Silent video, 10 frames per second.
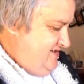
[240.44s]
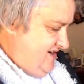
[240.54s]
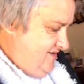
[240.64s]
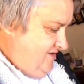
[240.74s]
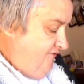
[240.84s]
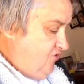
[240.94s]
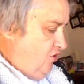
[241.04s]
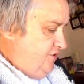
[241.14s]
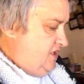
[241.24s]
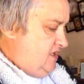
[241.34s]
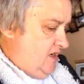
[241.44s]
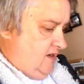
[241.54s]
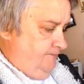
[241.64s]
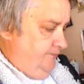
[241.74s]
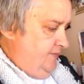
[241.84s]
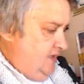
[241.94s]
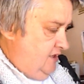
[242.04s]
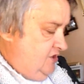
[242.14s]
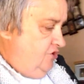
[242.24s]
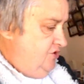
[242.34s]
of course,
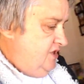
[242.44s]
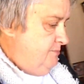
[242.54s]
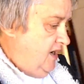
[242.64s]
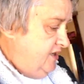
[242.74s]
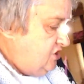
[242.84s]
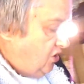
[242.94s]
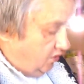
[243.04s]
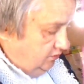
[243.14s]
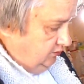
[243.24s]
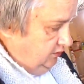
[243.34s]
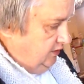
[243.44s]
he's used my song,